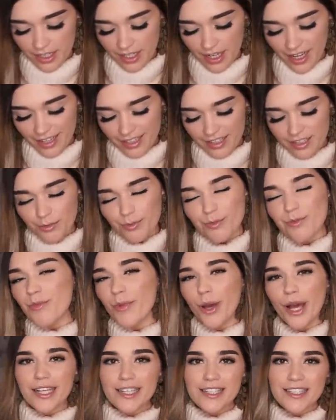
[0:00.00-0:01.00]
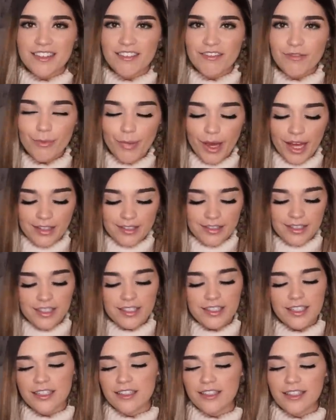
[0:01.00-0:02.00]
It has a massive belt in
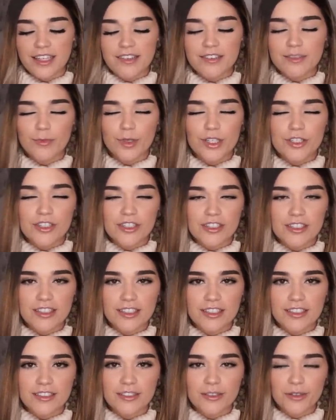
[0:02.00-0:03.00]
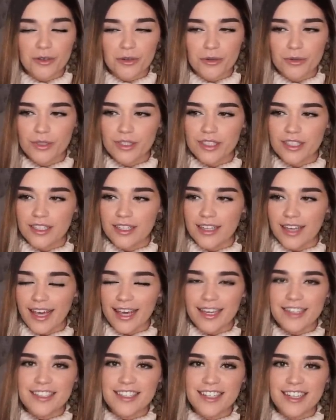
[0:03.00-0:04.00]
it. It gives me just like, you know,
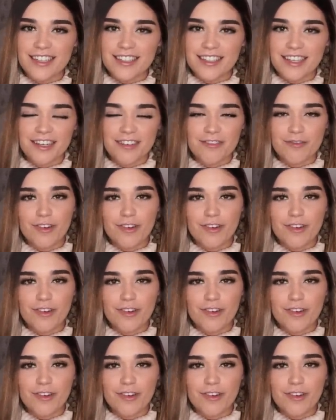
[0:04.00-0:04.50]
80s kind of